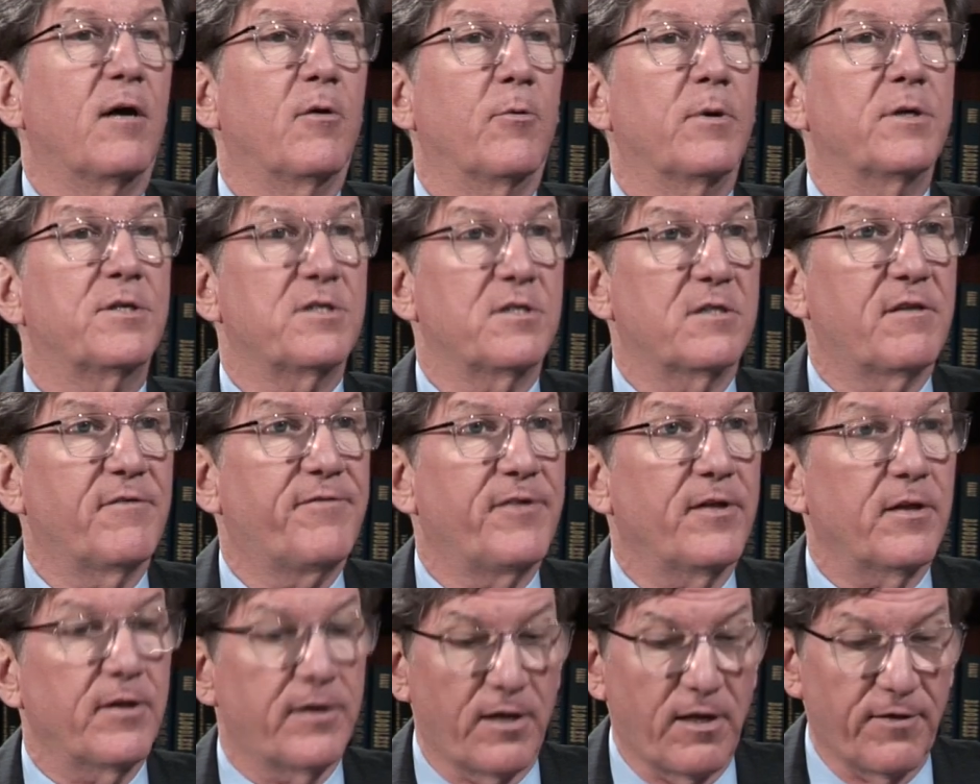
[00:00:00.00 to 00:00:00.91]
which is the
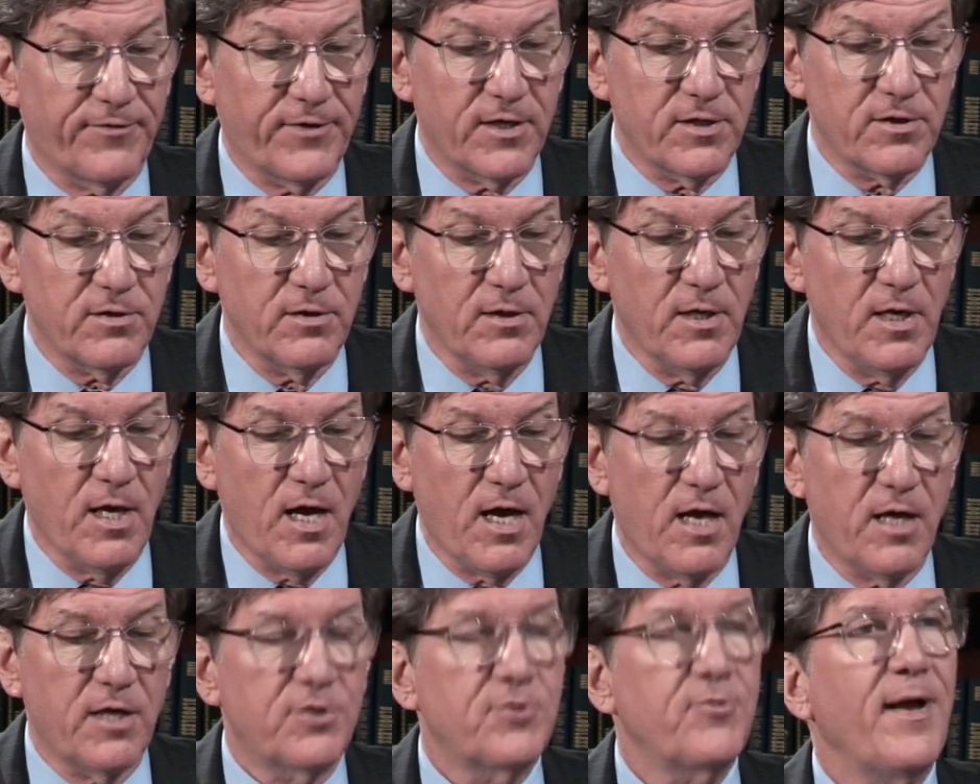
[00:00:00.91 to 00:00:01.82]
Philadelphia
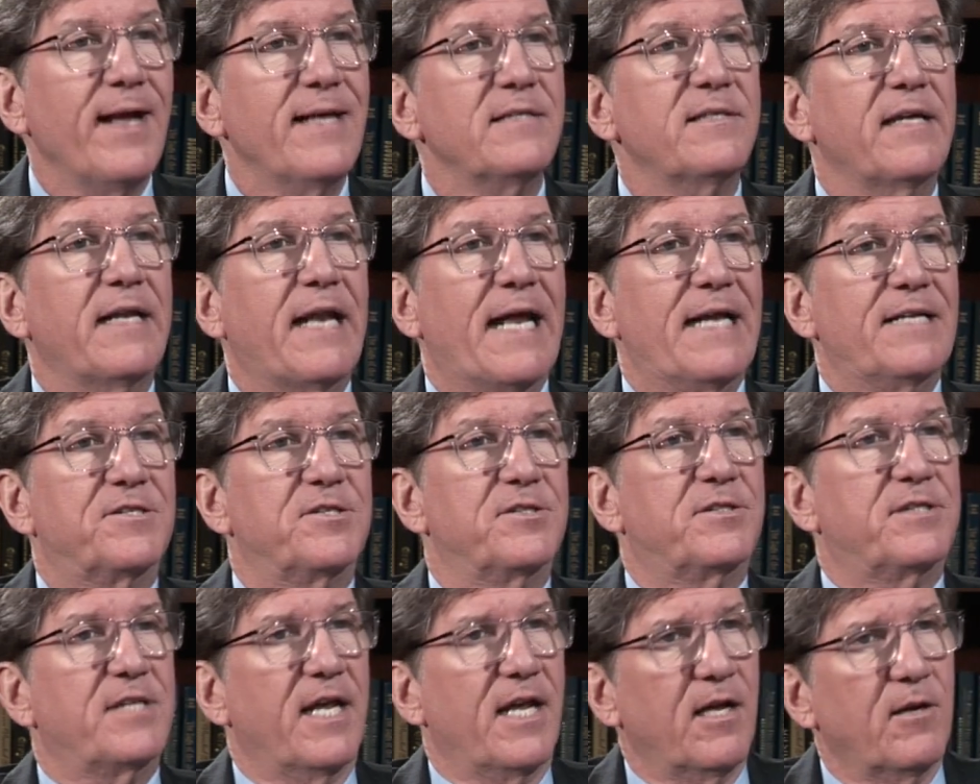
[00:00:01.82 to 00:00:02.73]
Transit
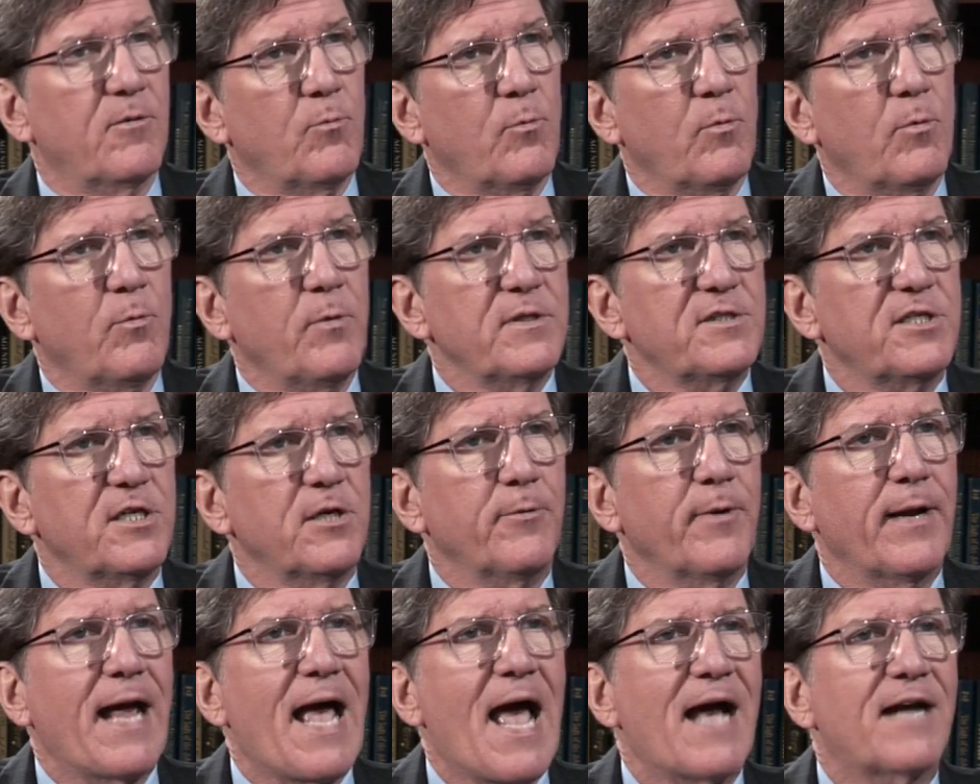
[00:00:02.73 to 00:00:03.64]
Agency. And what's your
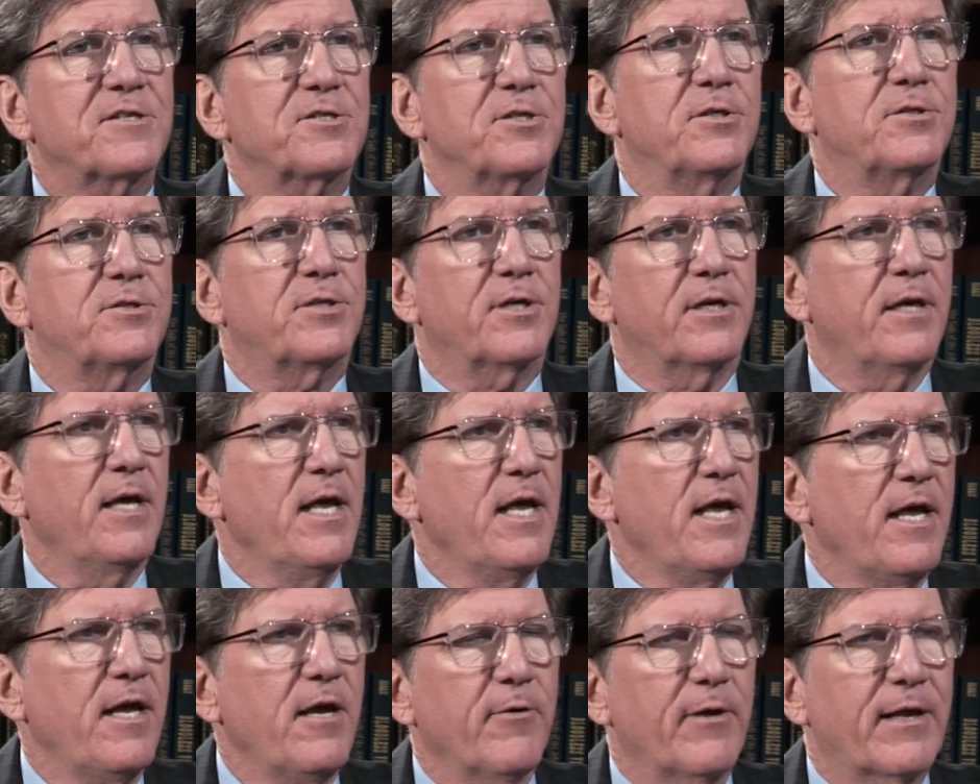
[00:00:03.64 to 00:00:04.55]
reaction to
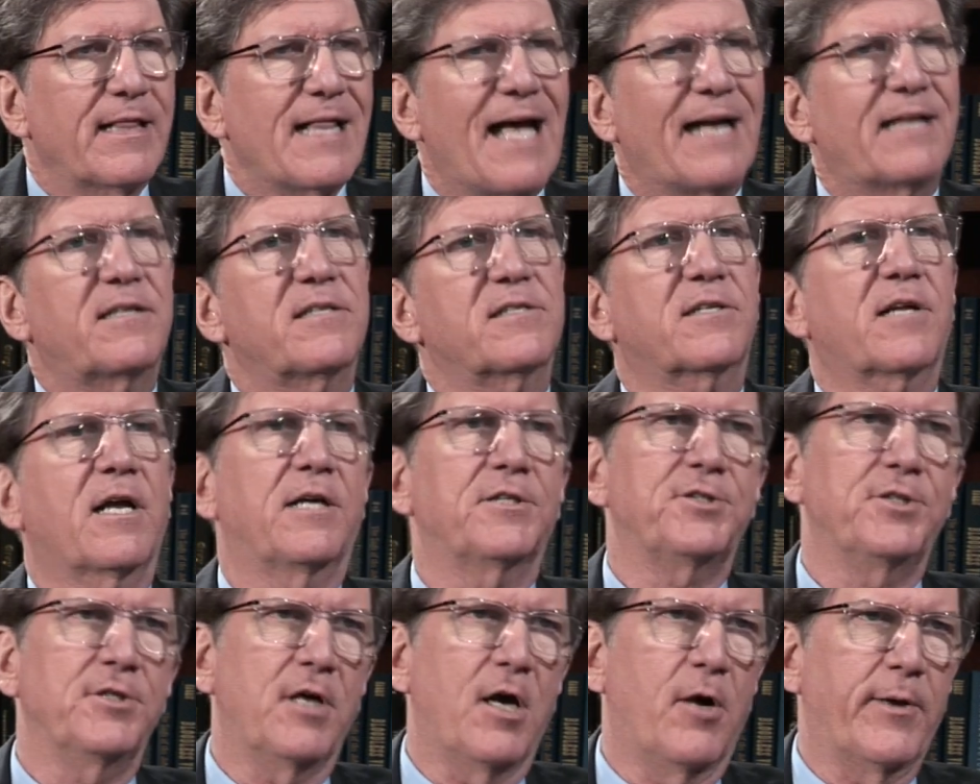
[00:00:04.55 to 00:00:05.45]
hearing that
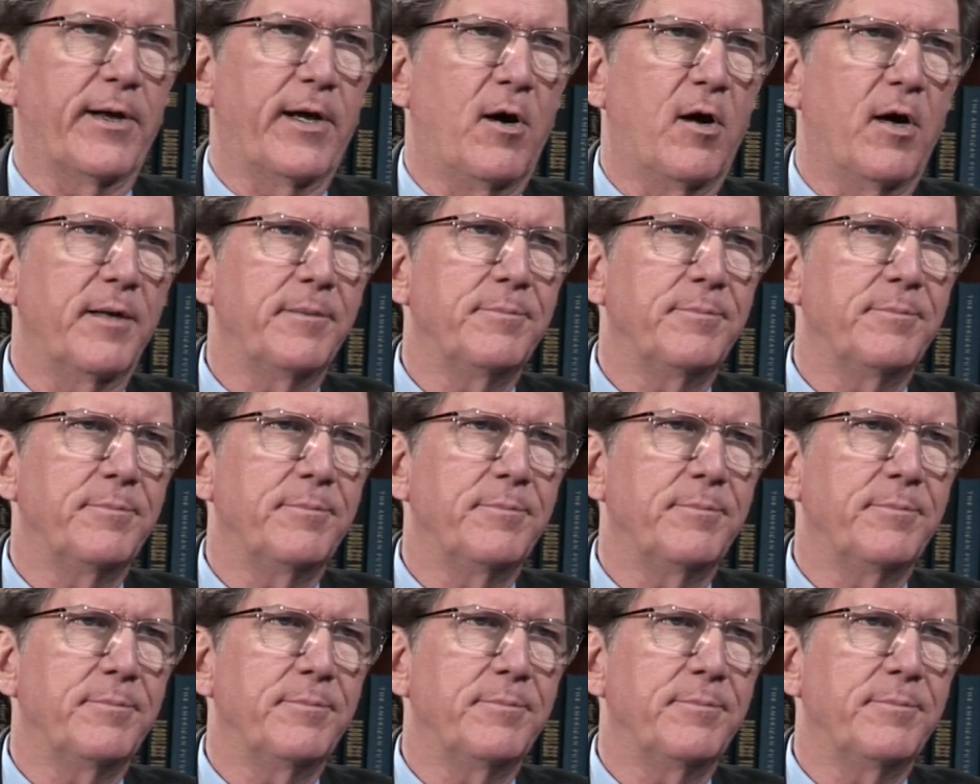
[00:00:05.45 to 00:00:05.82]
discussion going on?